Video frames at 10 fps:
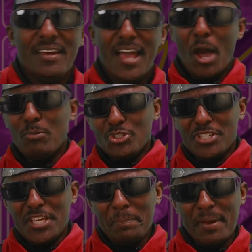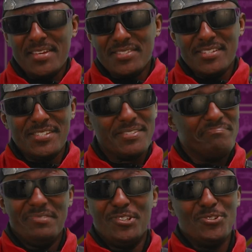How will she get past this?
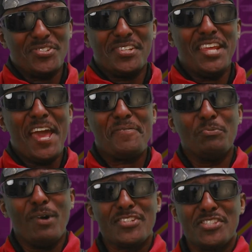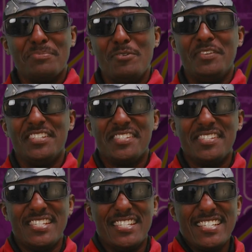You're just gonna have to watch the movie to see.